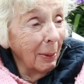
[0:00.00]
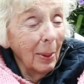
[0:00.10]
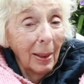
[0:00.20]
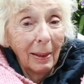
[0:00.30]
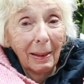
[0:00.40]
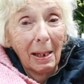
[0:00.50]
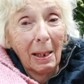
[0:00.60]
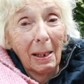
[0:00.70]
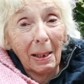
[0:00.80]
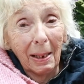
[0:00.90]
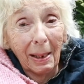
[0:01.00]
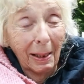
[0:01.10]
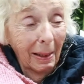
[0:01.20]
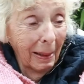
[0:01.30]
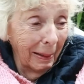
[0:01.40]
Right.
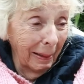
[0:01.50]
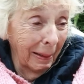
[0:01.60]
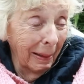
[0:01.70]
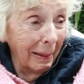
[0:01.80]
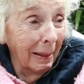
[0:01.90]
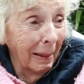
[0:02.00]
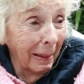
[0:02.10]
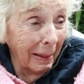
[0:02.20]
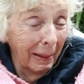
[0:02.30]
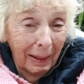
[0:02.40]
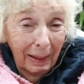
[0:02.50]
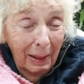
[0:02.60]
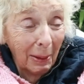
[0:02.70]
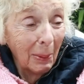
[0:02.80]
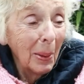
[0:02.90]
Oh man, oh yeah.
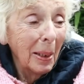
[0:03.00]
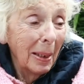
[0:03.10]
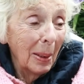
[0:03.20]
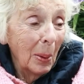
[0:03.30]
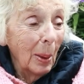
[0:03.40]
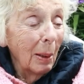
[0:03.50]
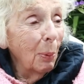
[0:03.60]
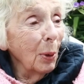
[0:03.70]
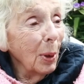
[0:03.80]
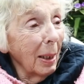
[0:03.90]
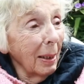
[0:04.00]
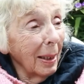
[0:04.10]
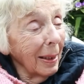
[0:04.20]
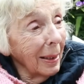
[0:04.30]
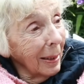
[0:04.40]
And you
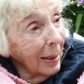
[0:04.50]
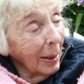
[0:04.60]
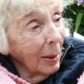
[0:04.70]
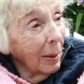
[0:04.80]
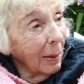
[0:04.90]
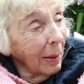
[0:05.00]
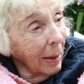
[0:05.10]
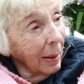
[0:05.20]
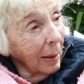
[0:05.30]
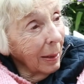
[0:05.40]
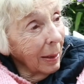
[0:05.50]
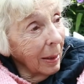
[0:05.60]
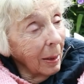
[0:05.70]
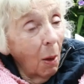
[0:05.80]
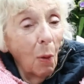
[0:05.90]
said she went to America
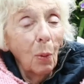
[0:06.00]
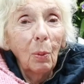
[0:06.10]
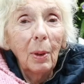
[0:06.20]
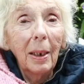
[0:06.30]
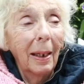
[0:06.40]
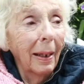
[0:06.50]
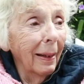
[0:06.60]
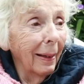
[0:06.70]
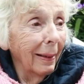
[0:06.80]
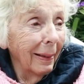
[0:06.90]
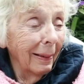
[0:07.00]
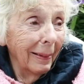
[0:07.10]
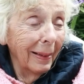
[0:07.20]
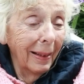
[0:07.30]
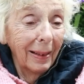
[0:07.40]
at one point. Oh yeah,
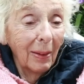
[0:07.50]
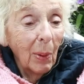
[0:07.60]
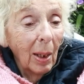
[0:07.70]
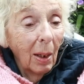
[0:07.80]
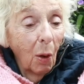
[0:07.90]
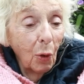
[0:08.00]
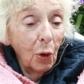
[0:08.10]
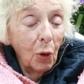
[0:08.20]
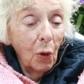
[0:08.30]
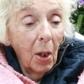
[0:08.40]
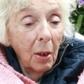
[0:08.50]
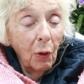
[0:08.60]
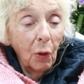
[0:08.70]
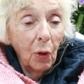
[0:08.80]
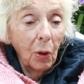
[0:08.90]
yeah. Oh, she
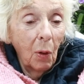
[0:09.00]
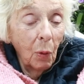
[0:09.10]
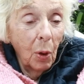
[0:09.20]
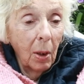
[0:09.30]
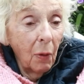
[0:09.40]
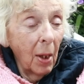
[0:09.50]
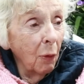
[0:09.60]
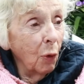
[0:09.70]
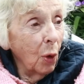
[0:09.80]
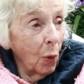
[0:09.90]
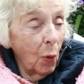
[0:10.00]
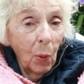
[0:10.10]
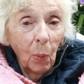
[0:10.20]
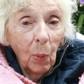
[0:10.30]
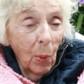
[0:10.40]
decided she'd go to Los Angeles.
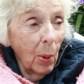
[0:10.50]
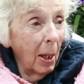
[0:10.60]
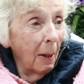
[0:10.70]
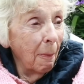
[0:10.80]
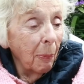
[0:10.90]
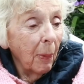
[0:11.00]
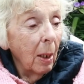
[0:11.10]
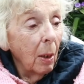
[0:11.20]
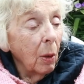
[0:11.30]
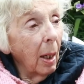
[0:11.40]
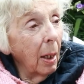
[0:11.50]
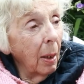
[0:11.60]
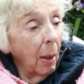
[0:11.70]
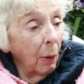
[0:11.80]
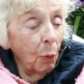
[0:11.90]
It was, and
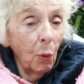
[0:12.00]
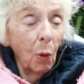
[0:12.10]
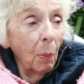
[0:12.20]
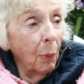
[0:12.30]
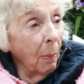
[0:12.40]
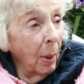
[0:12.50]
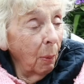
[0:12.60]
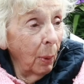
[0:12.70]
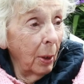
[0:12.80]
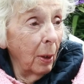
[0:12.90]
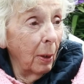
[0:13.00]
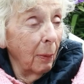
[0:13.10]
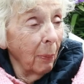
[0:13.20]
she was going to bring me with her.